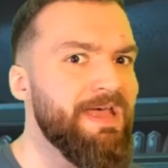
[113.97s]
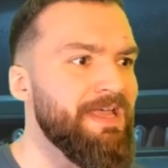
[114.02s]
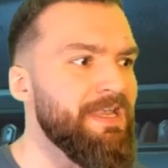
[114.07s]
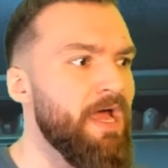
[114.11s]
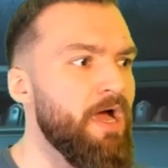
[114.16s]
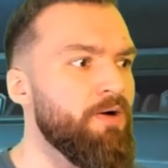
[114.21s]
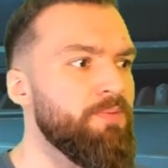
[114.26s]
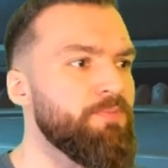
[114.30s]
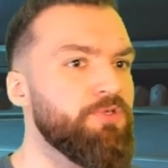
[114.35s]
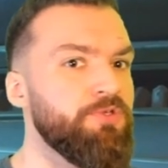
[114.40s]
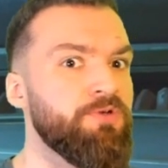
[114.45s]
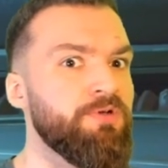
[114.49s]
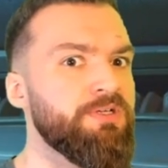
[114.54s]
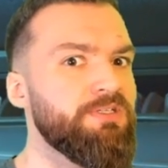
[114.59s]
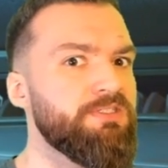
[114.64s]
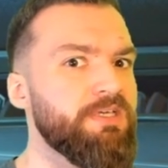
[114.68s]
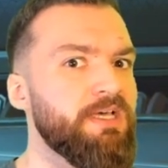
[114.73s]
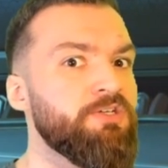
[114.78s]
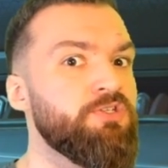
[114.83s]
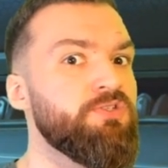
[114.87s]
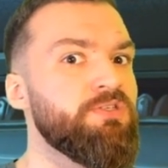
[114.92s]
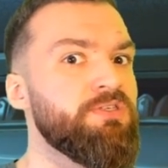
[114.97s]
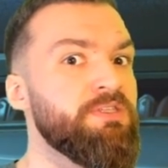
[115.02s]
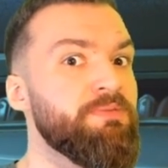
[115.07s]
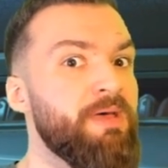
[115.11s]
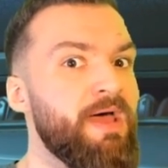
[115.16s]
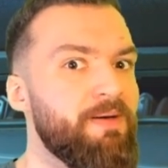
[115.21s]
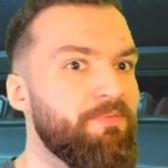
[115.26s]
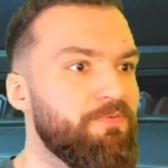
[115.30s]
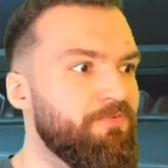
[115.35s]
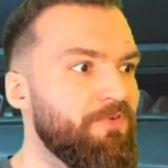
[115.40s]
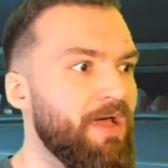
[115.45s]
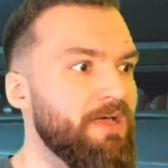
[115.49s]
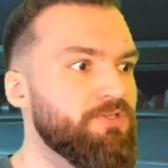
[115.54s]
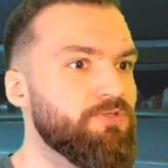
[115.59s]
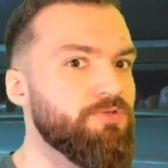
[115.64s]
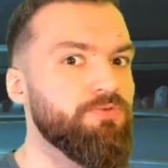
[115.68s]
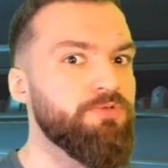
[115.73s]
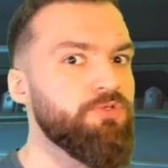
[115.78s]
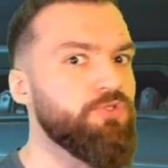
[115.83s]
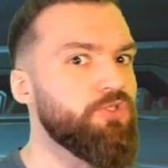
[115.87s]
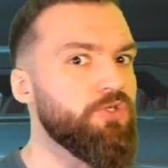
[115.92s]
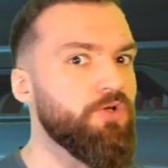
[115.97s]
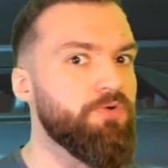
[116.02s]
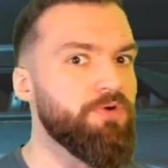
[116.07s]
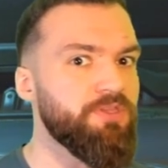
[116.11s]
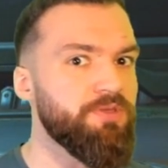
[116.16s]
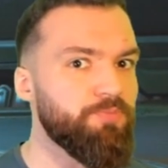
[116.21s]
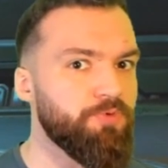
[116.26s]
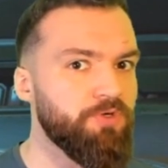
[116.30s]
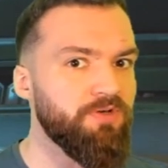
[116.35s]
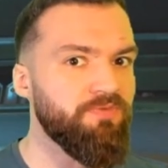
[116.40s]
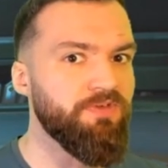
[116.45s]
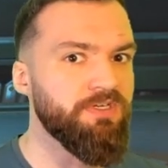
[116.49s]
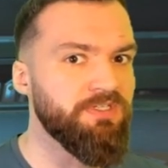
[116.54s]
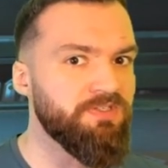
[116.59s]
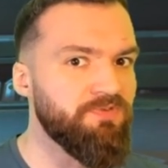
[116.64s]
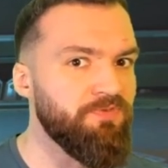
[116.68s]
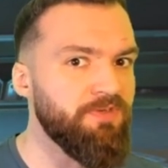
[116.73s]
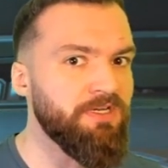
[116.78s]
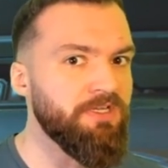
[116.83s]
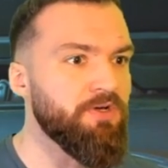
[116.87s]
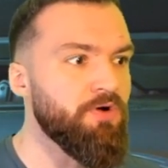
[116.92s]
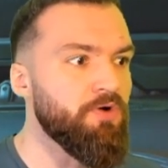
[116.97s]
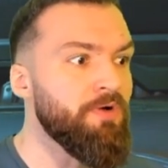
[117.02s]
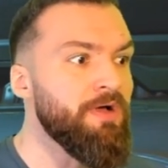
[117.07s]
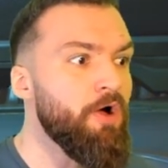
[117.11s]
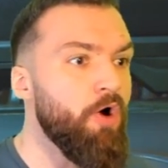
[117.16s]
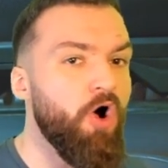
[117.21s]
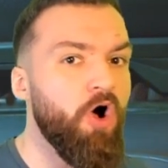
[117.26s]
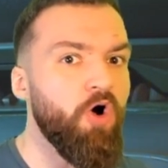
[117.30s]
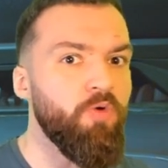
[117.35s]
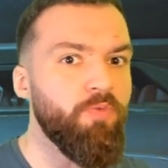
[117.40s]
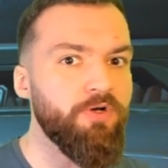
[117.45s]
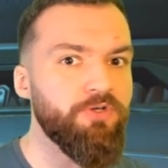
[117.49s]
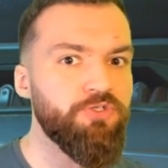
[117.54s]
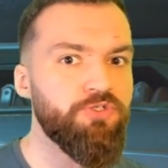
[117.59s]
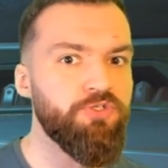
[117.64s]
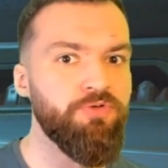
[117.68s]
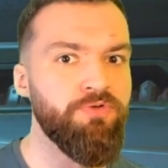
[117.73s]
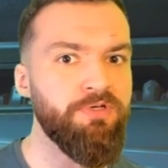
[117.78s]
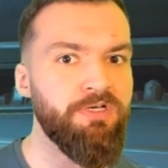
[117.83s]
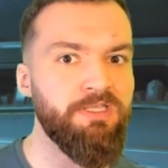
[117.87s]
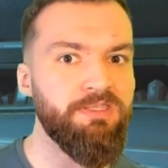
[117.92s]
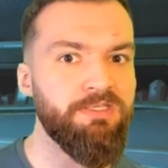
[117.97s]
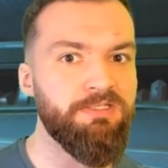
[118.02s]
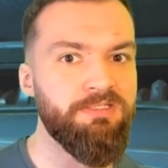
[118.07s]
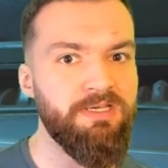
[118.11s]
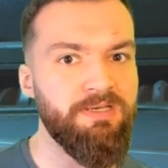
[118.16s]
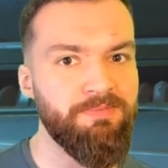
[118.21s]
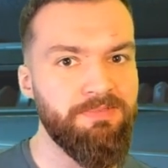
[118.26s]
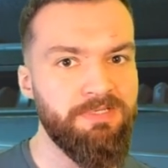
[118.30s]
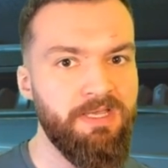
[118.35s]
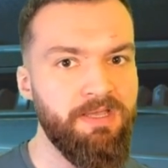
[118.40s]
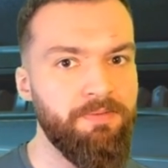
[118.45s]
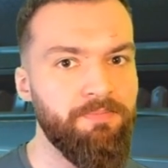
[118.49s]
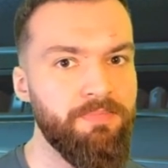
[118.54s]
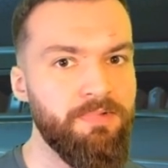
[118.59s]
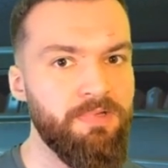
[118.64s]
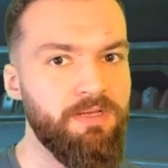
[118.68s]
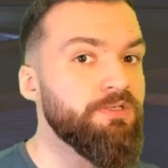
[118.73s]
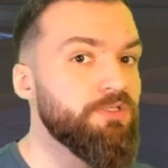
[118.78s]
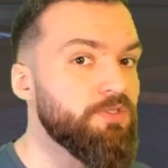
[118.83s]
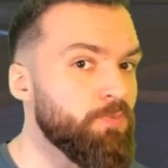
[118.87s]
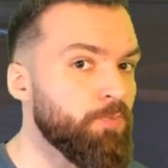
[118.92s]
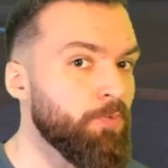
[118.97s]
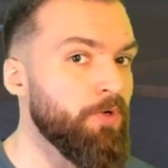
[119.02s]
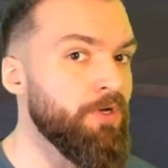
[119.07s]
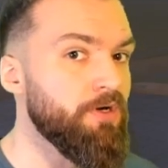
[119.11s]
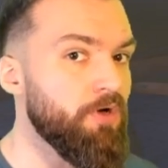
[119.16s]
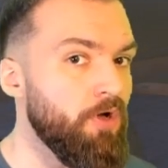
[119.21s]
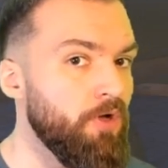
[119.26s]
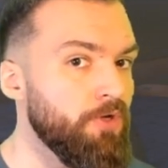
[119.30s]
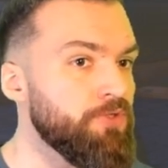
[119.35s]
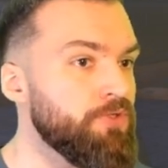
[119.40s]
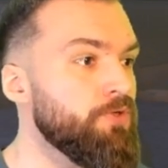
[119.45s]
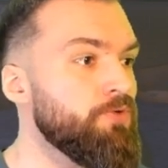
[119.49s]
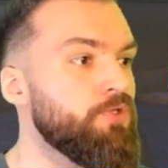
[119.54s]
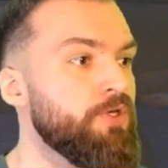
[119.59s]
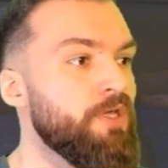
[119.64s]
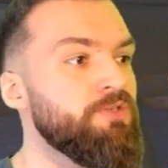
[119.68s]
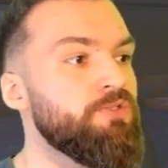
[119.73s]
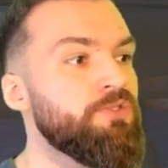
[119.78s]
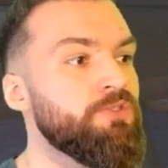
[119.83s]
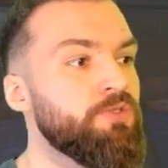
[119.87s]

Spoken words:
and now I'm clearing sections of the map faster than shown in the previous video, all while shooting at the same time. Sprint also changes the